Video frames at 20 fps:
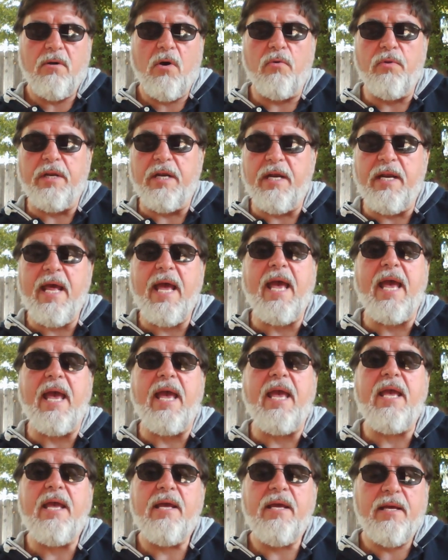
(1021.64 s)
Only
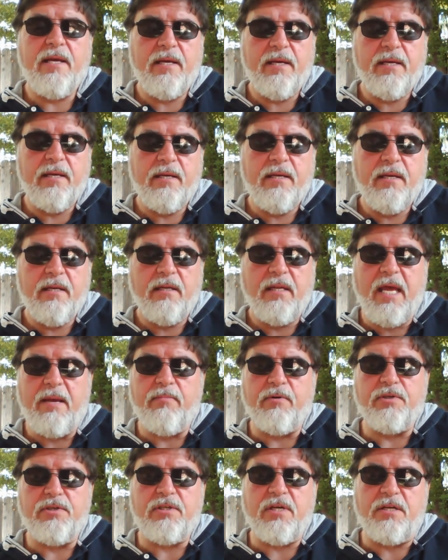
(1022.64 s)
today,
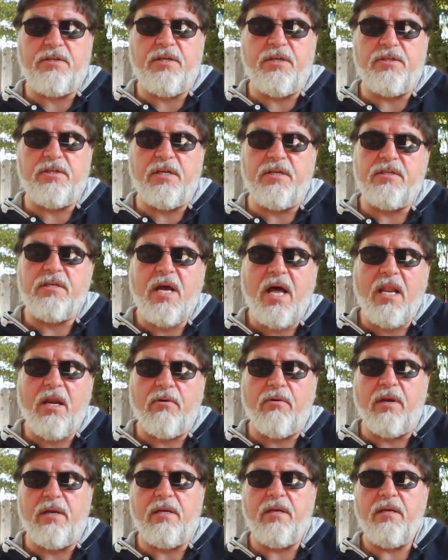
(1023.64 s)
labels such as
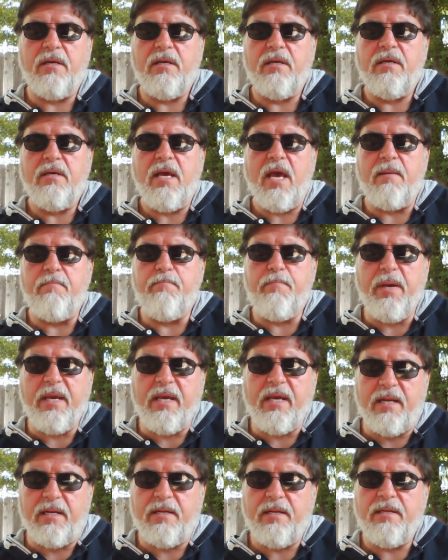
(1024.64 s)
intolerant and
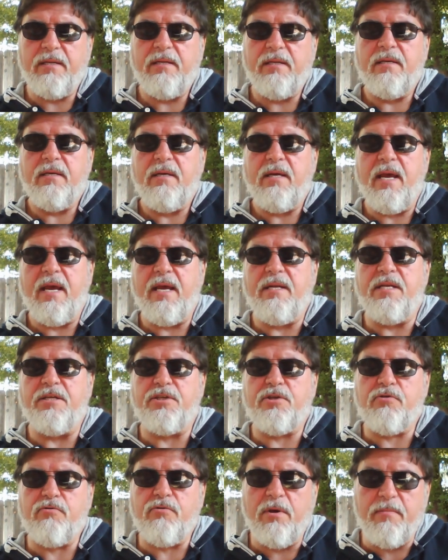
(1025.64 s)
bigot and
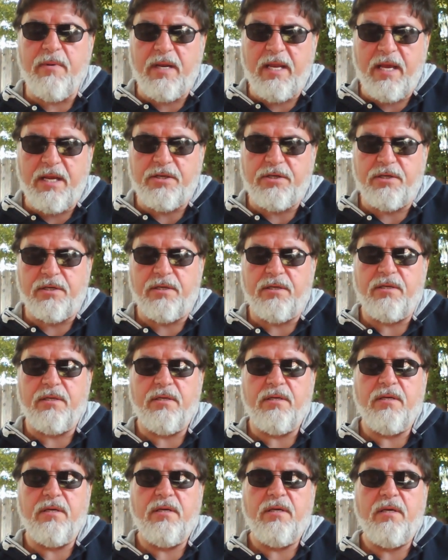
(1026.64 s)
discrimination
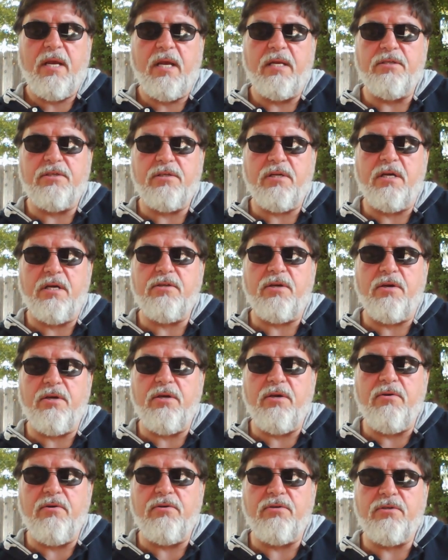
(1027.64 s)
and such are
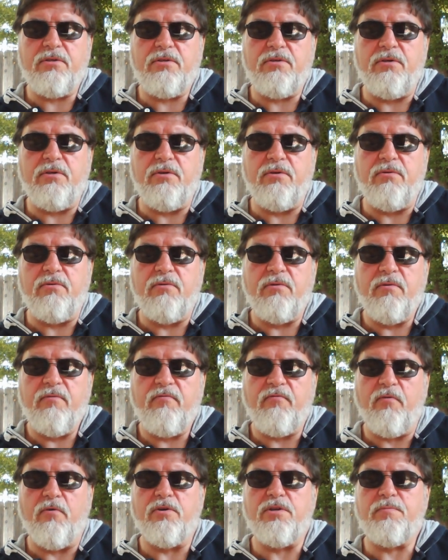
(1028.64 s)
used to
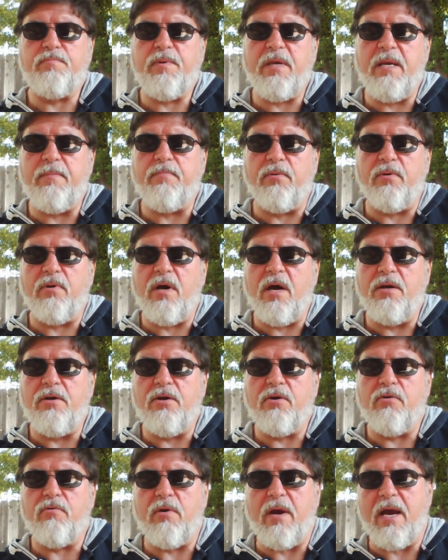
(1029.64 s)
force people
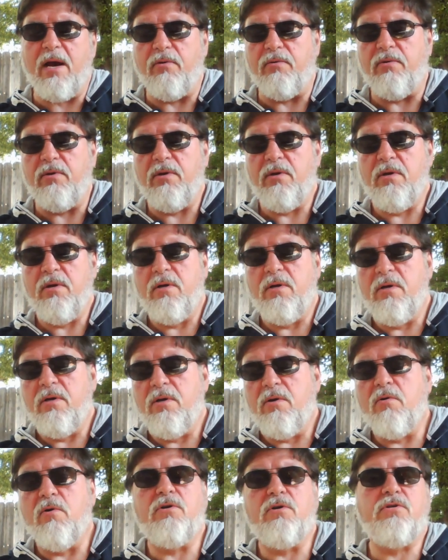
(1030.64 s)
underground,
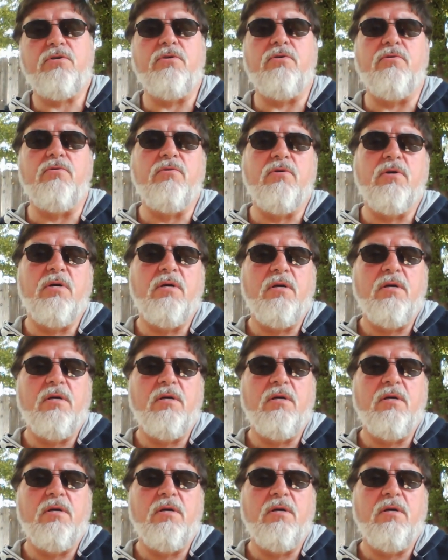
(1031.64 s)
or to